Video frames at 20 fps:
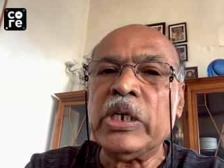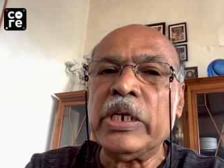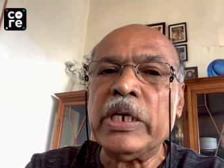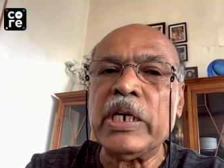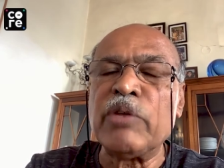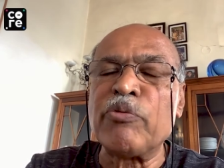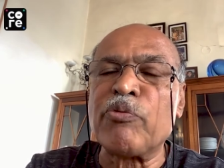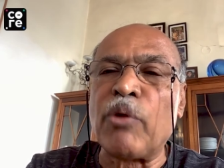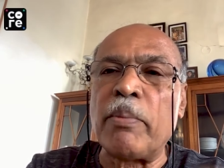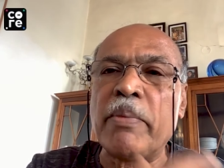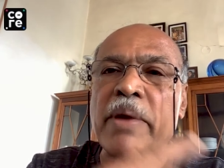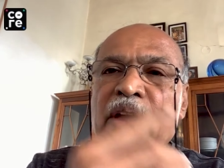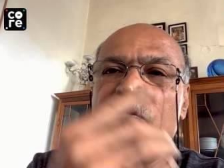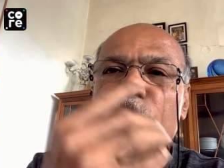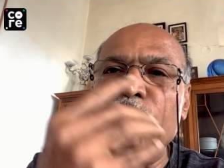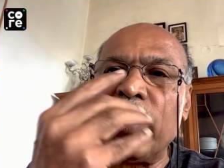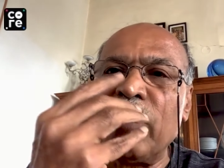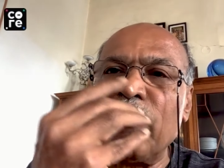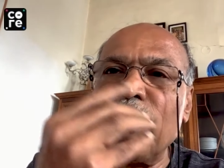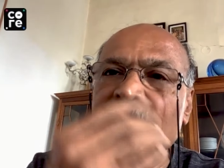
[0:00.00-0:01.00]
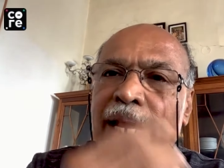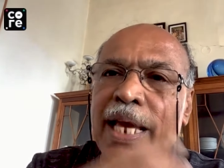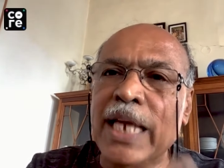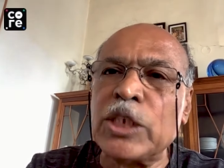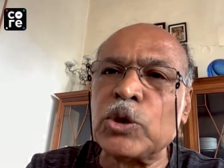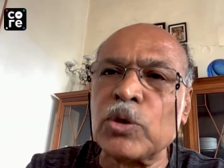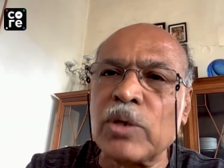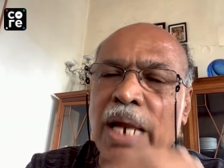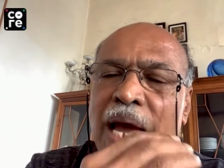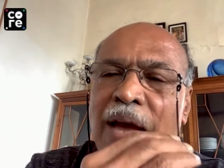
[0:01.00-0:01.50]
And from every village,
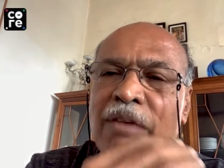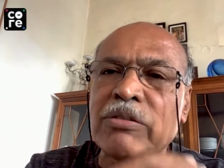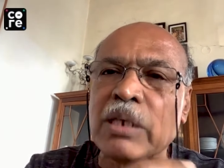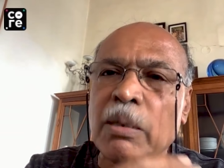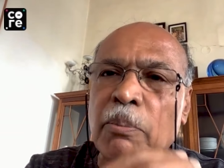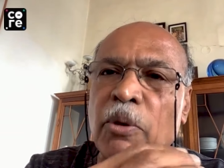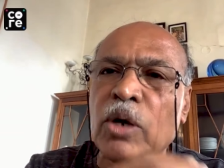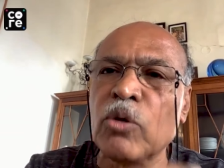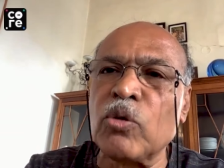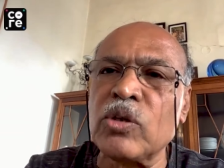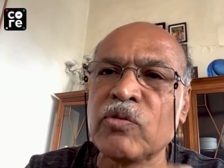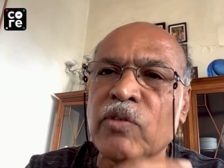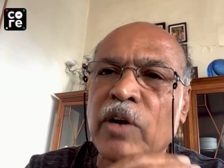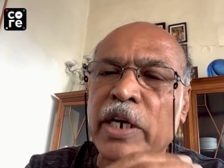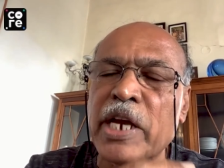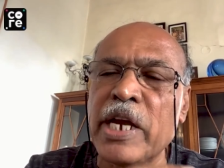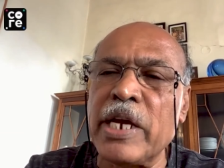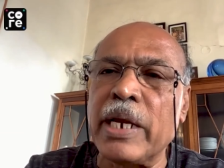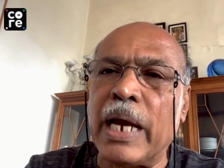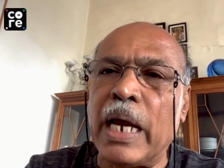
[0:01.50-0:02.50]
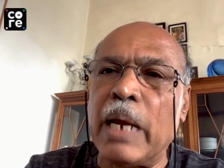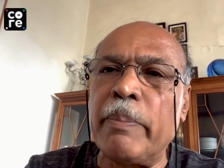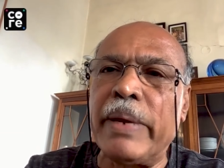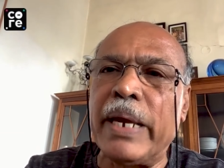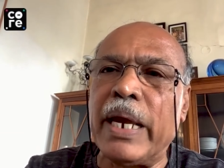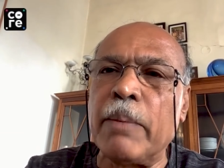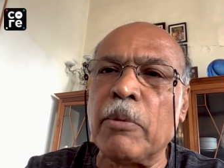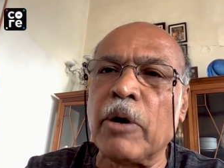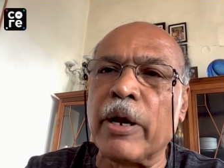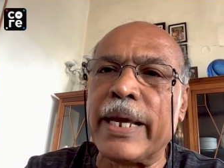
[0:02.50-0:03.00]
you will have someone who's working in I B
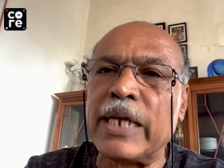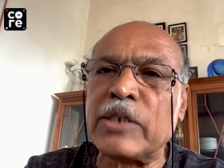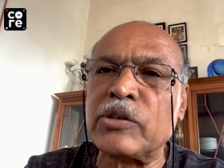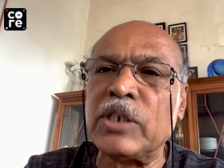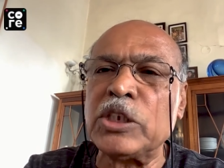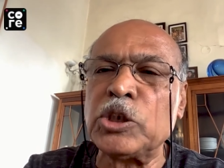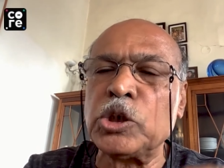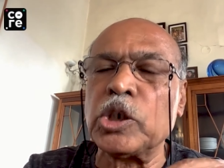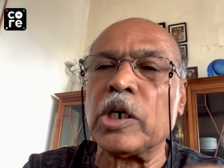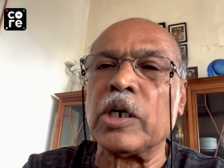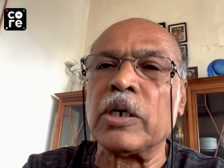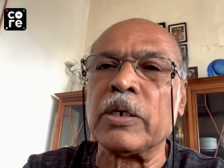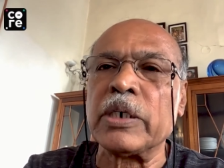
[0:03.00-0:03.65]
M or Accenture.